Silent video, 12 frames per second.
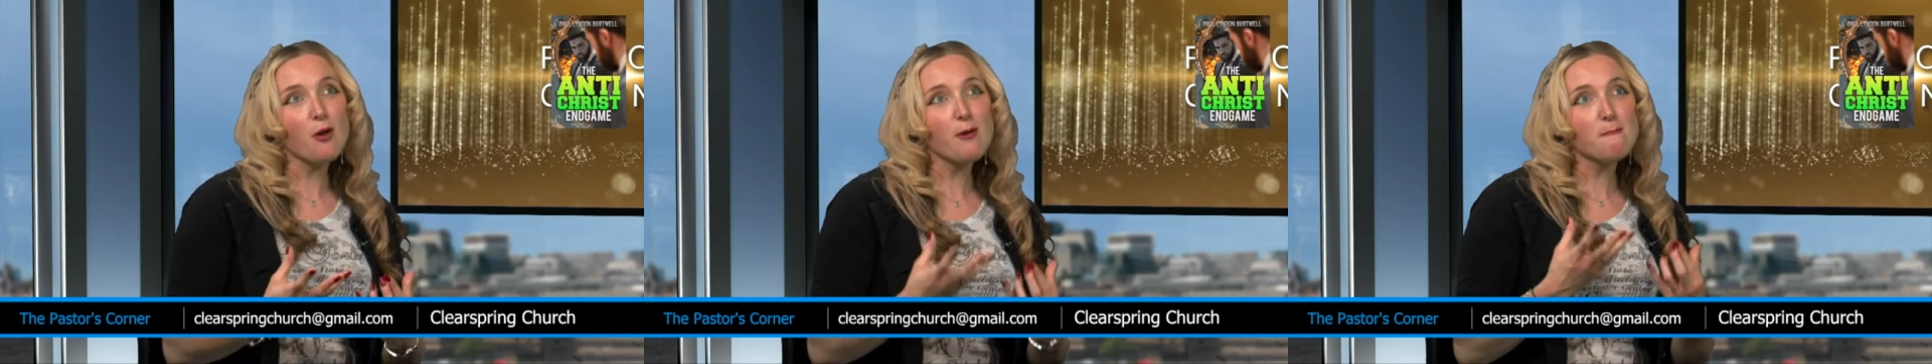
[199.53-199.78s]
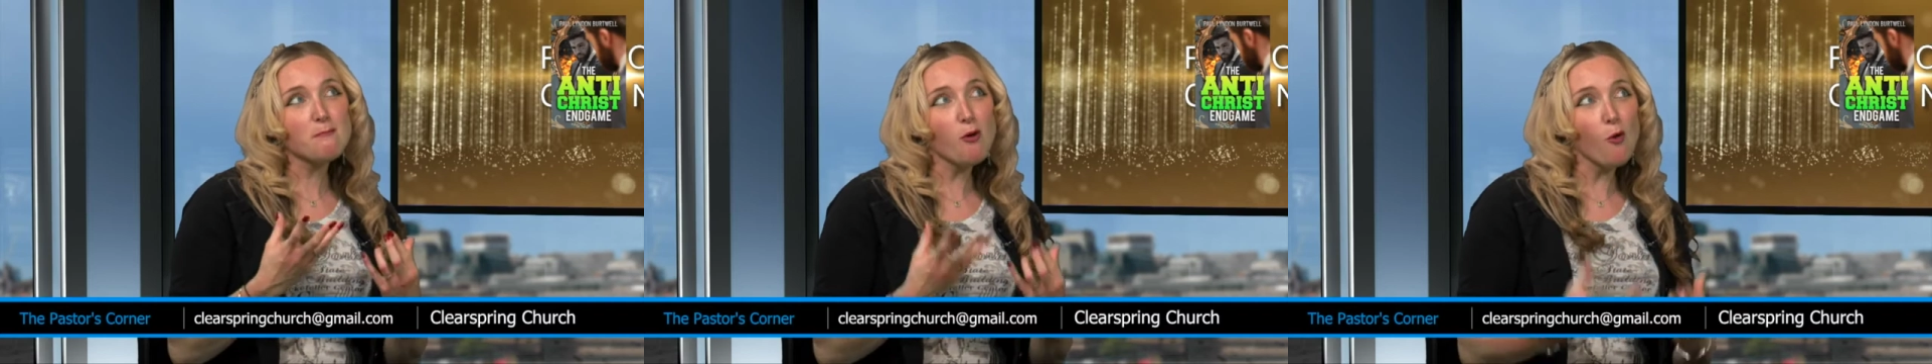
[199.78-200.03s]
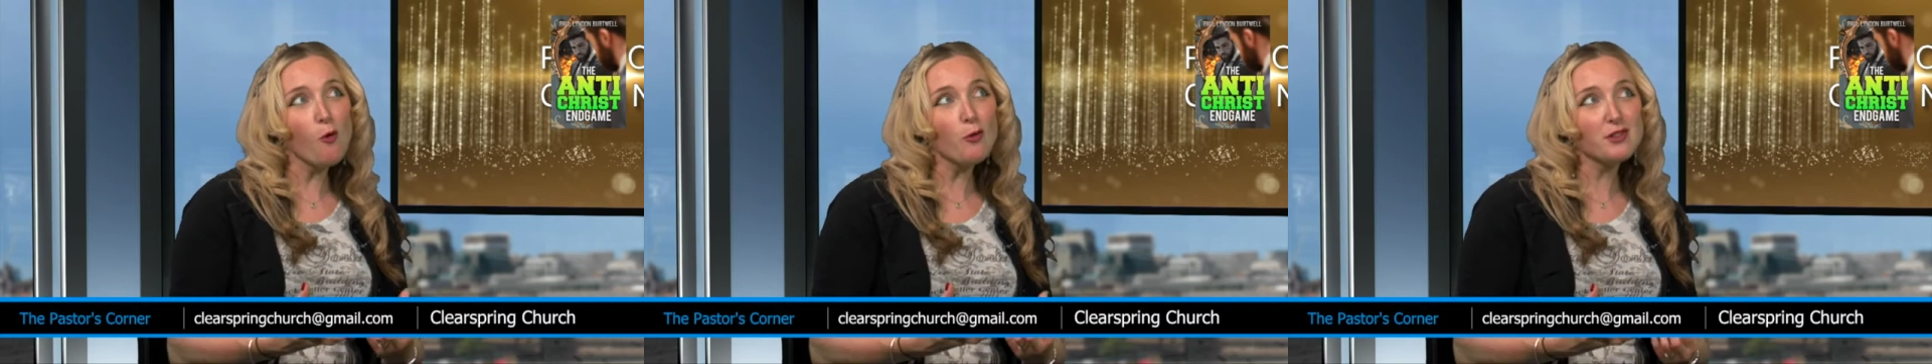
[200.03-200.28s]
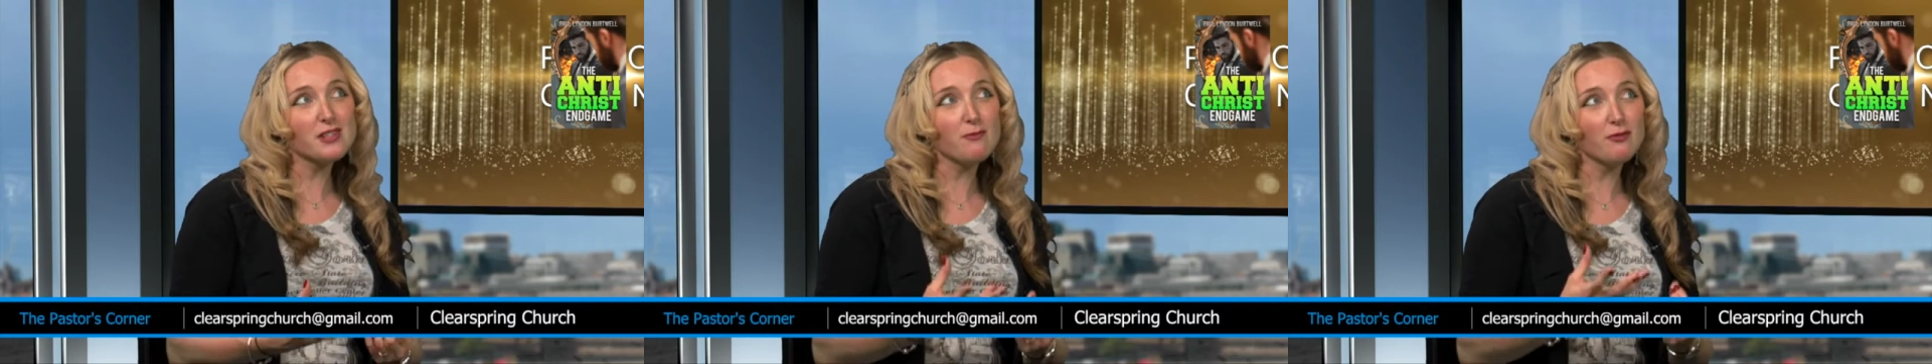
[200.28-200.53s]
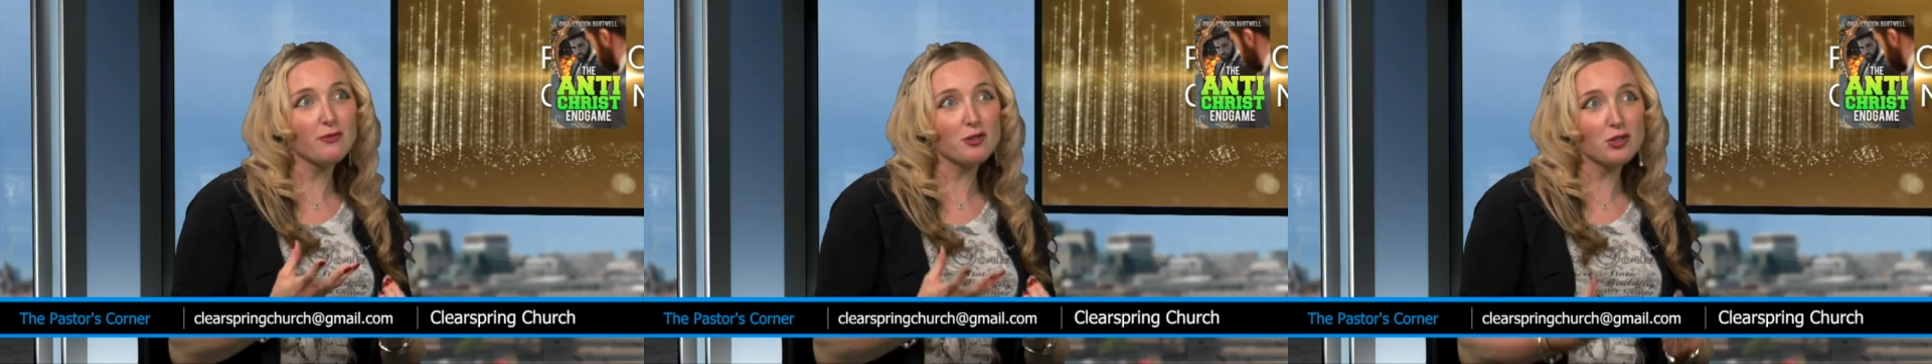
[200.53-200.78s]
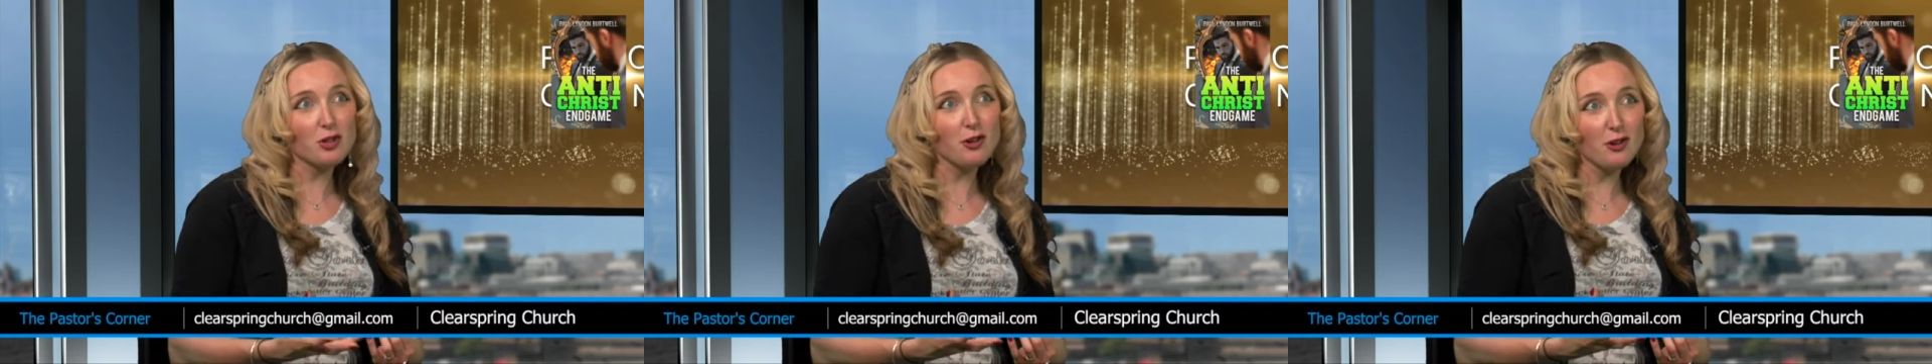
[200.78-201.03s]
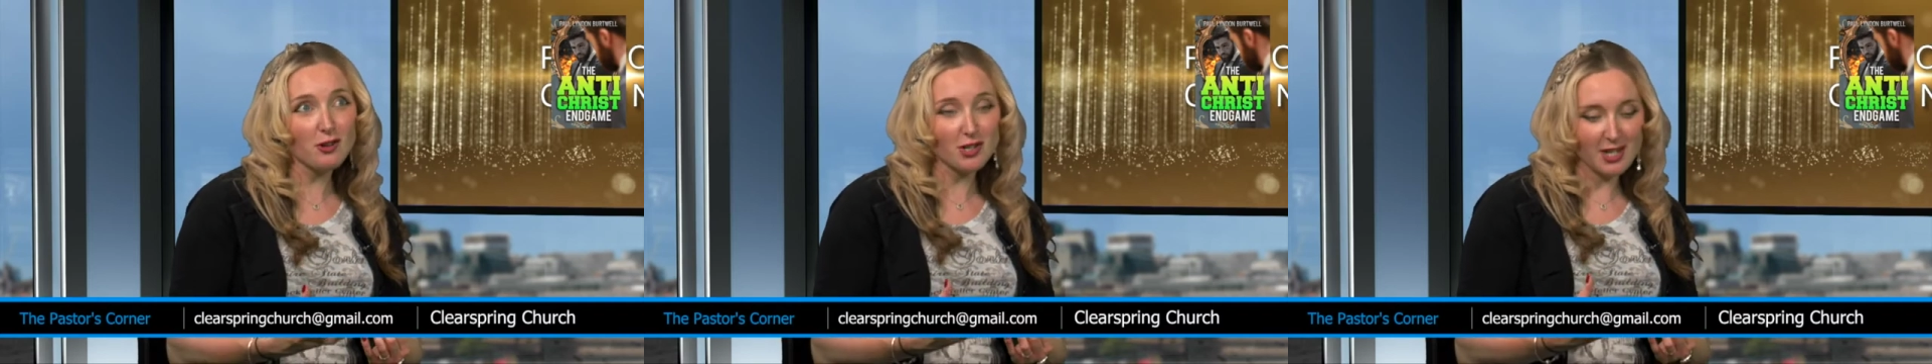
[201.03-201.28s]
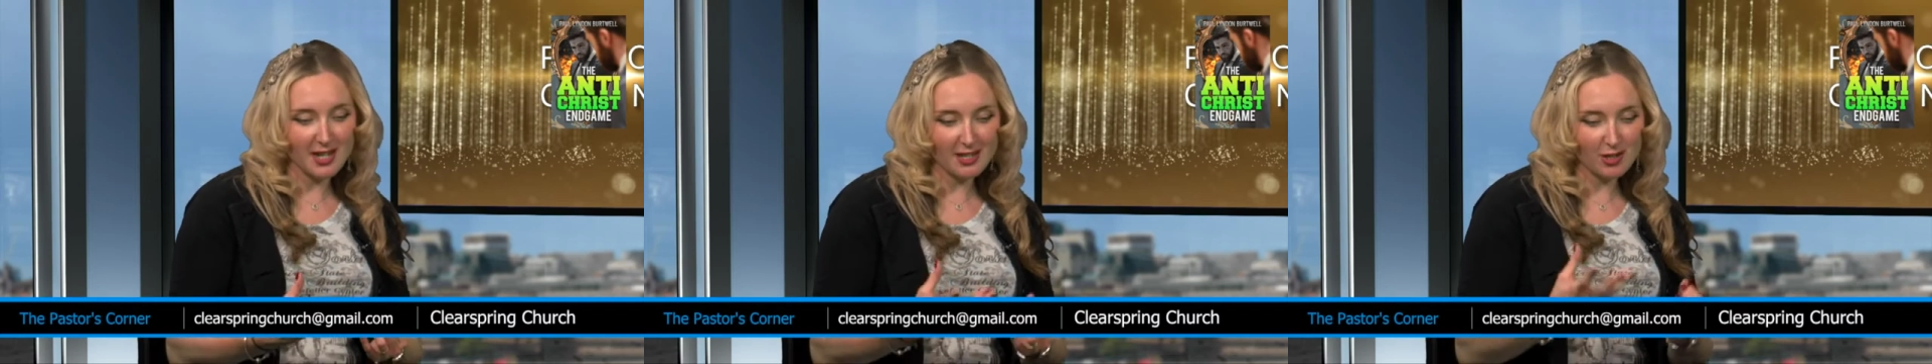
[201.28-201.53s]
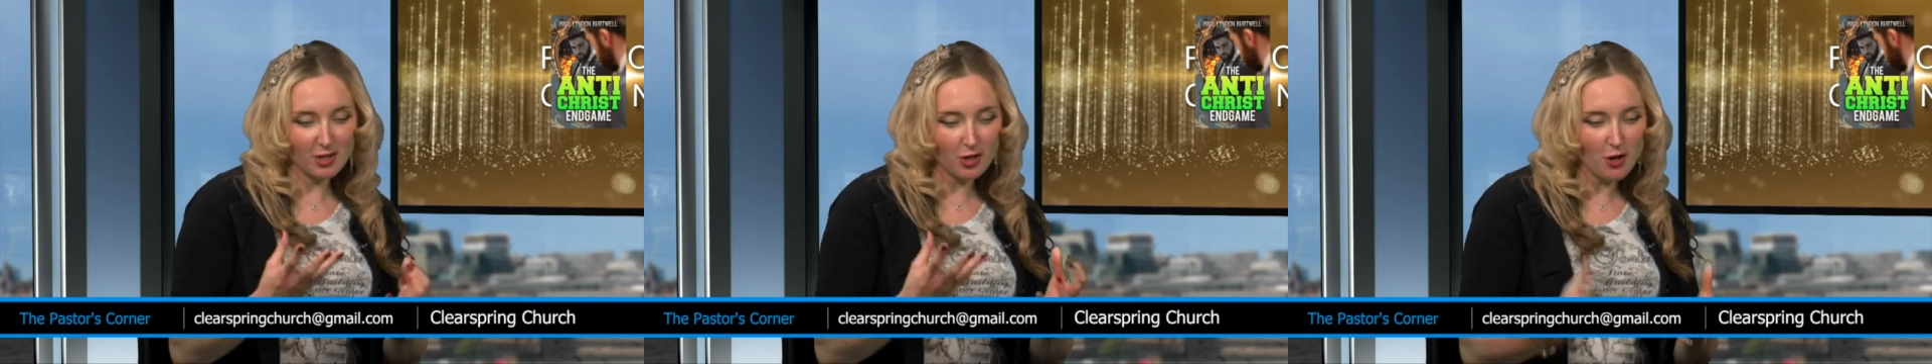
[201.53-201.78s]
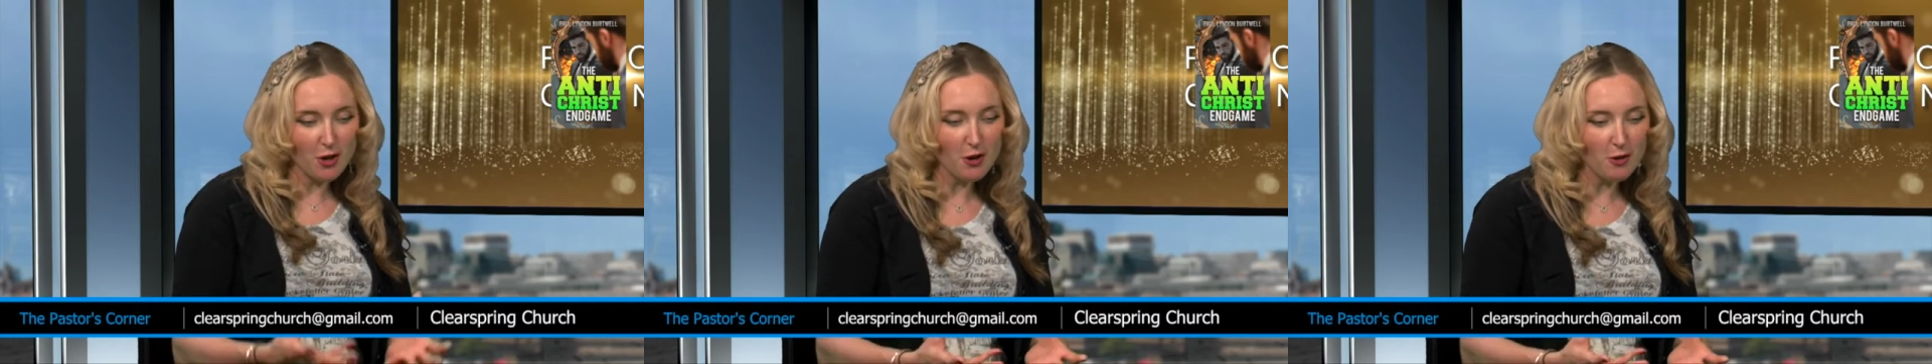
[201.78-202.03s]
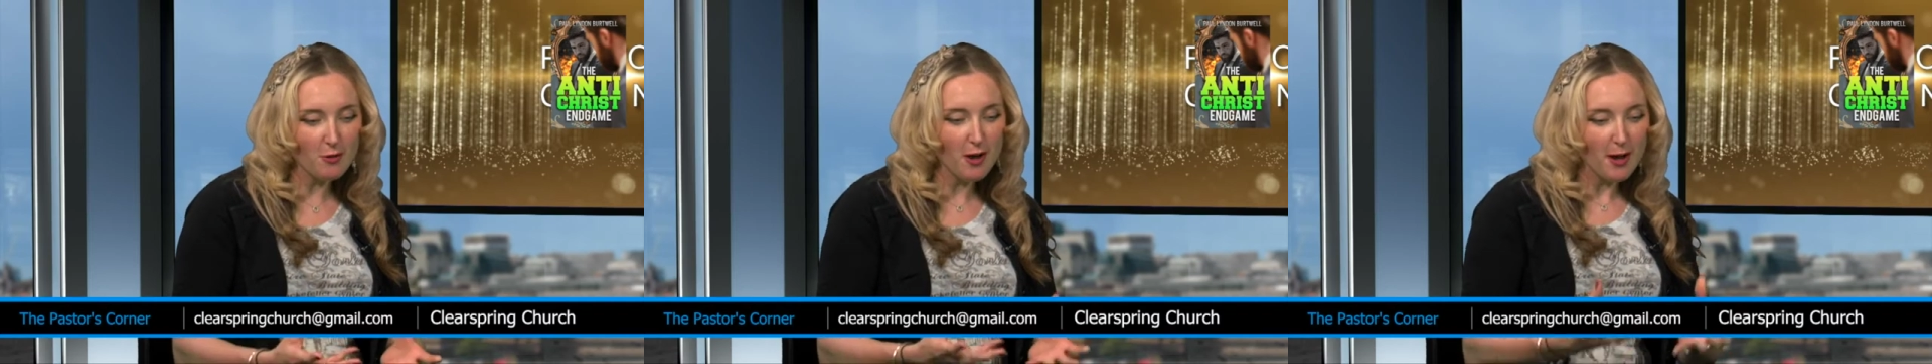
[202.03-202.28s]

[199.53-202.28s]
important for churches to